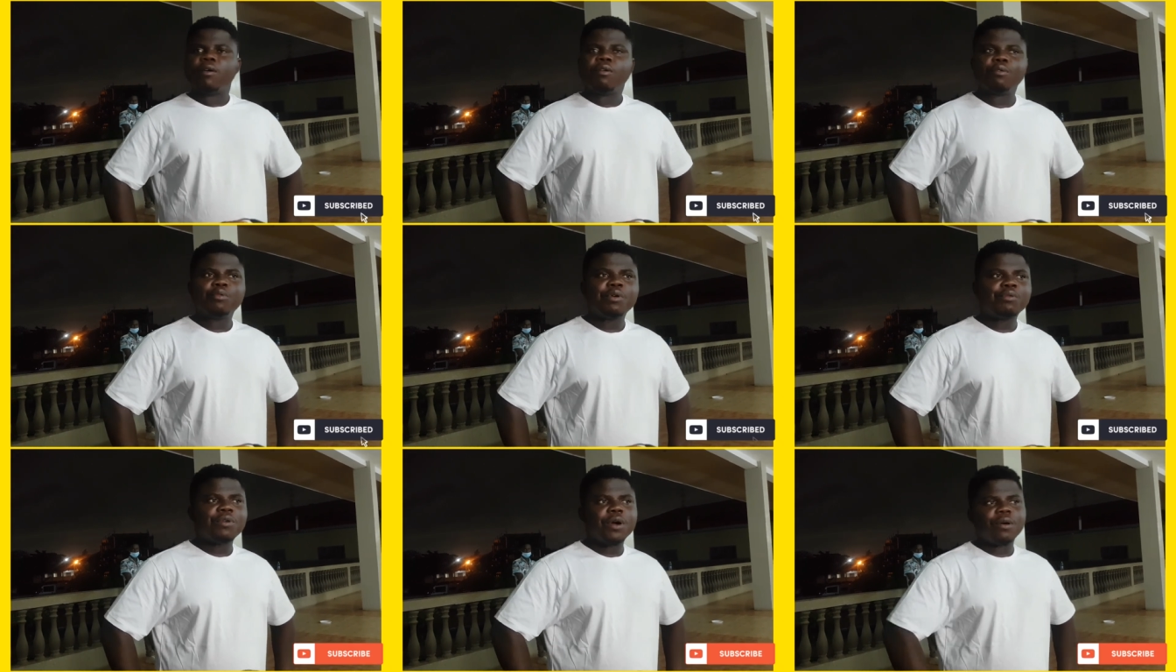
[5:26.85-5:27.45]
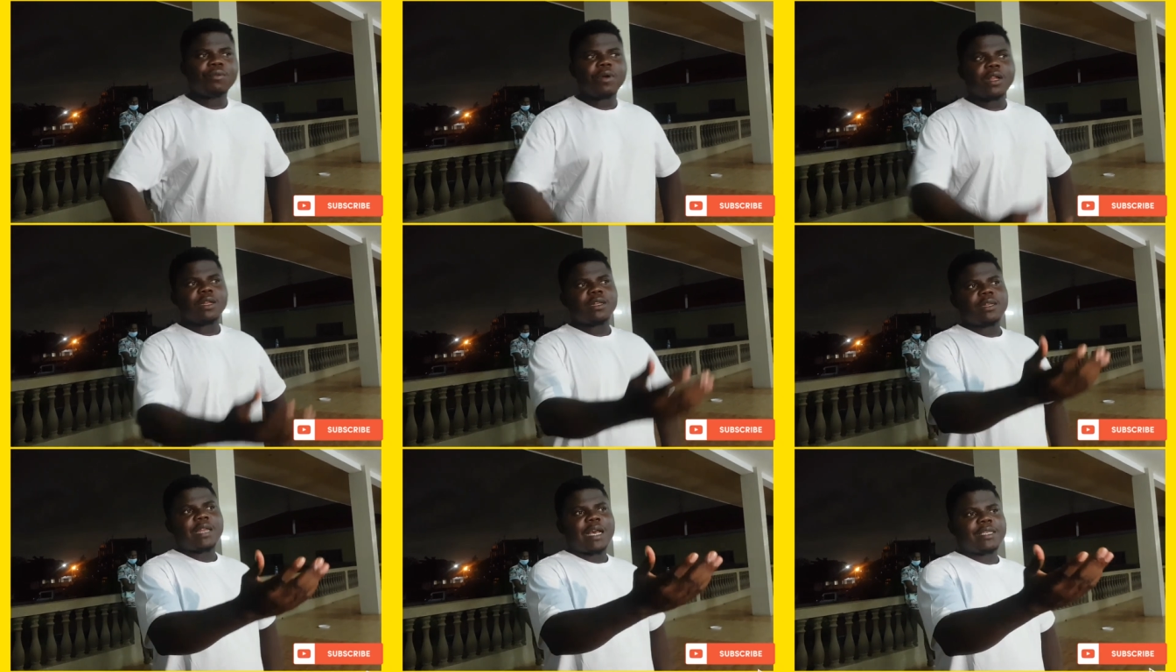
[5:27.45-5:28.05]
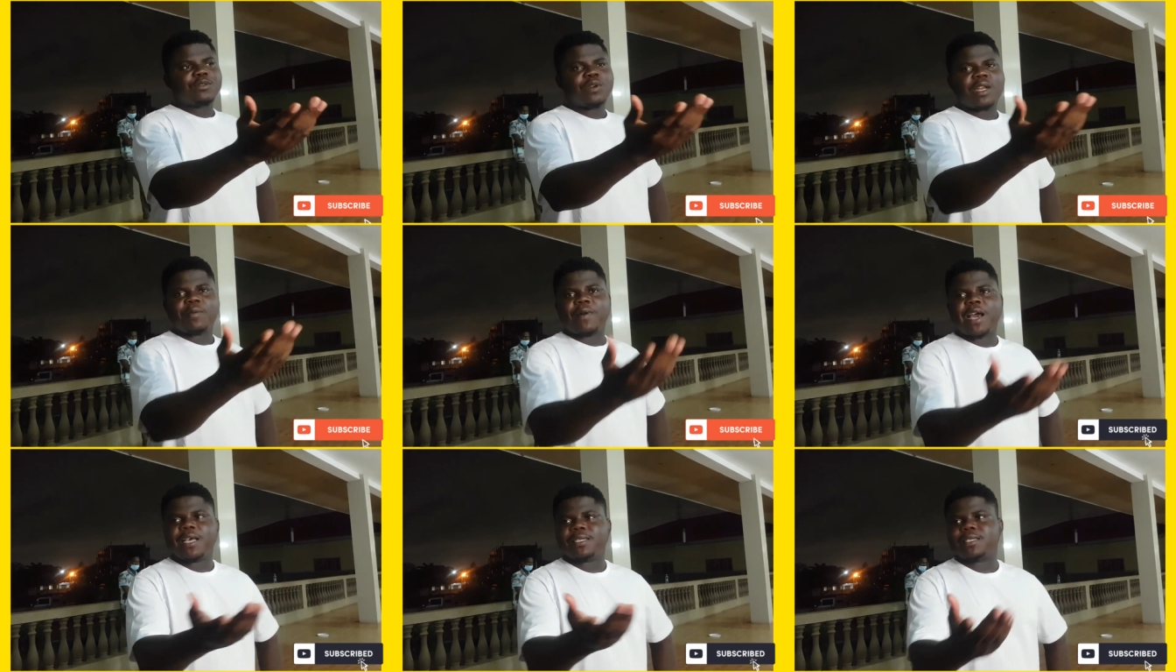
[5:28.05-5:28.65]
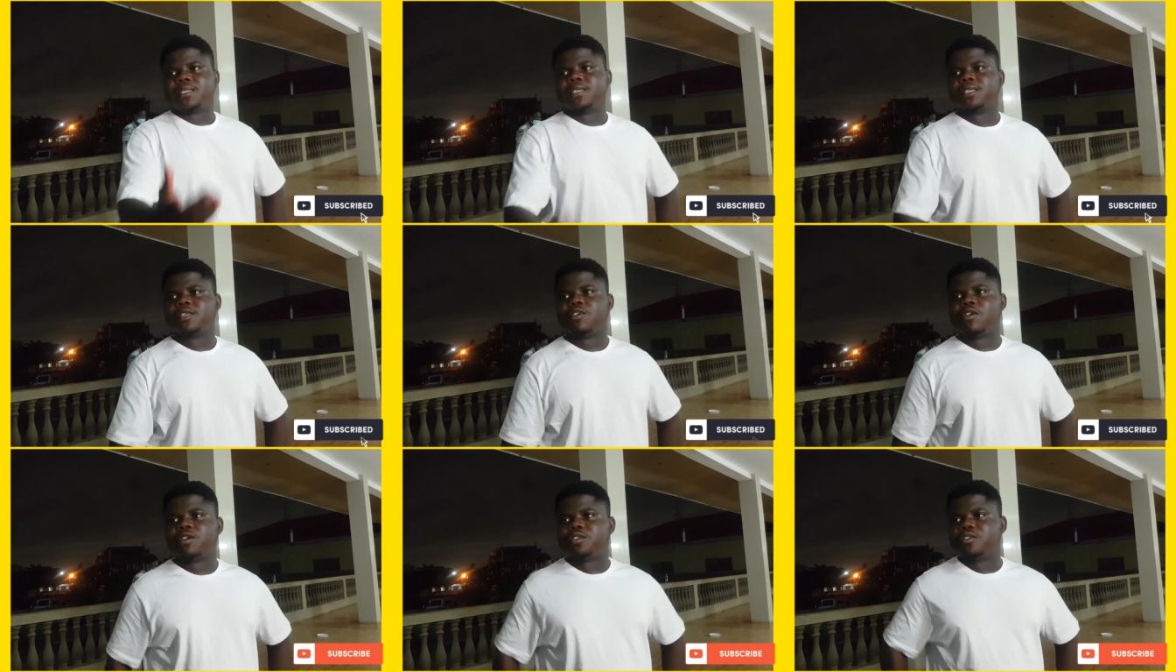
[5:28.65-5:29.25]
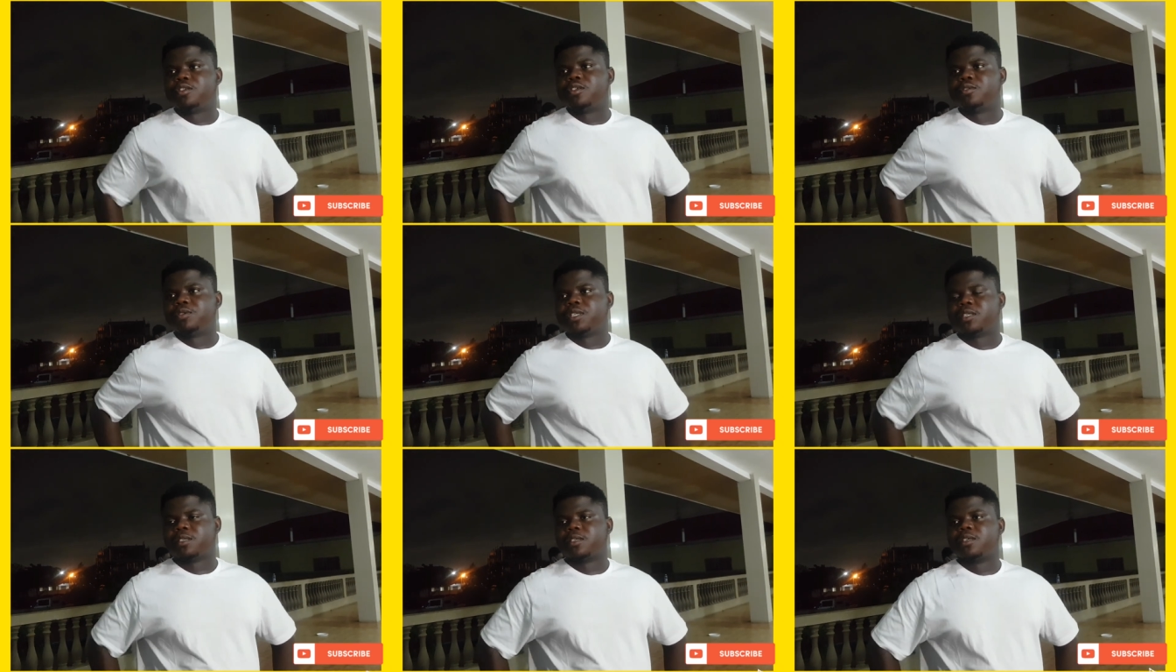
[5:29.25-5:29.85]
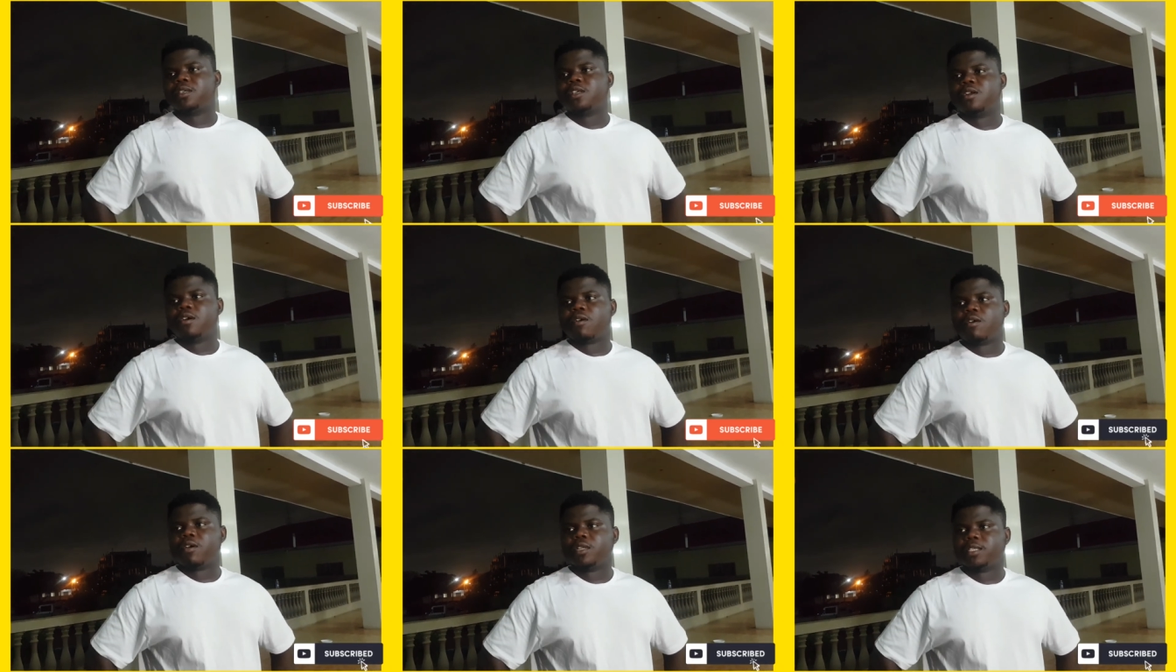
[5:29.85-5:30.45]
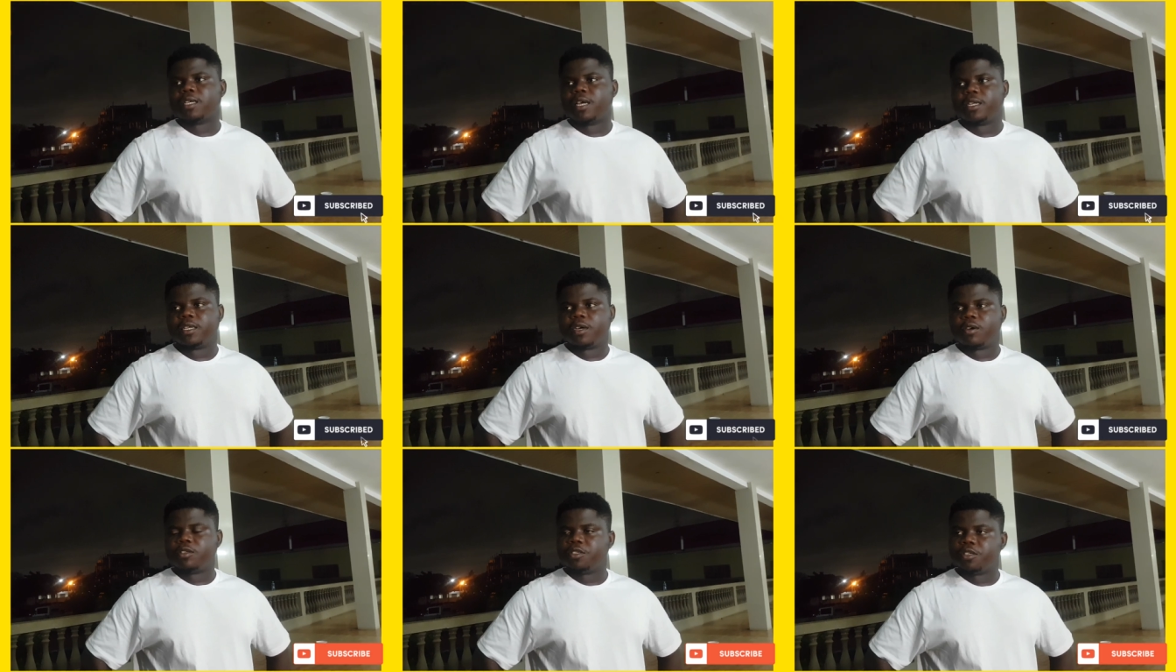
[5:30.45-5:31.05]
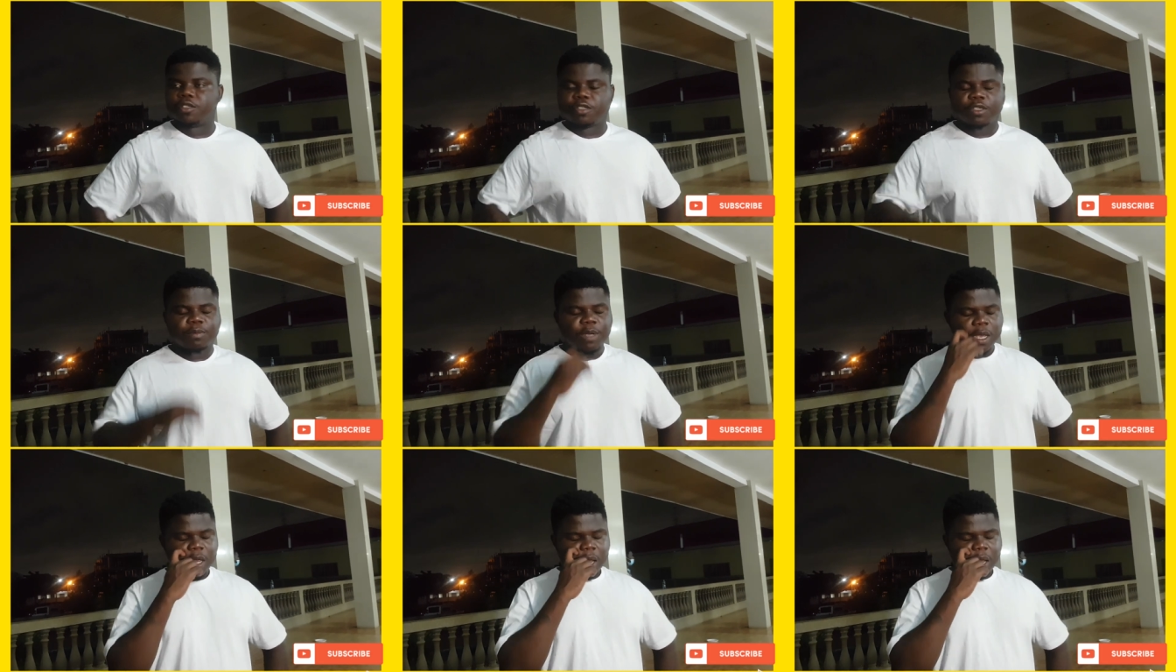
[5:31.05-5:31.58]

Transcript: What, what does Wode Maya sneezing got to do with, you know, content on YouTube?